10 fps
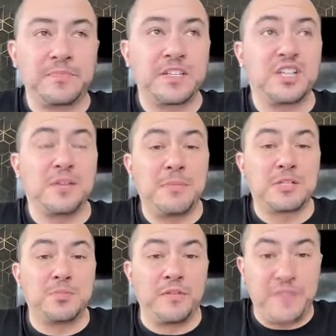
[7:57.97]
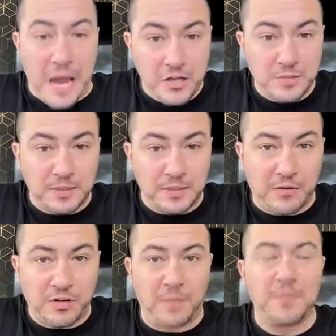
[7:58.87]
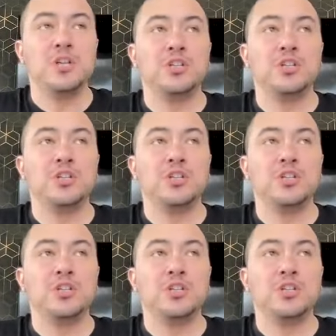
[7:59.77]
is going to be a much more valuable outcome.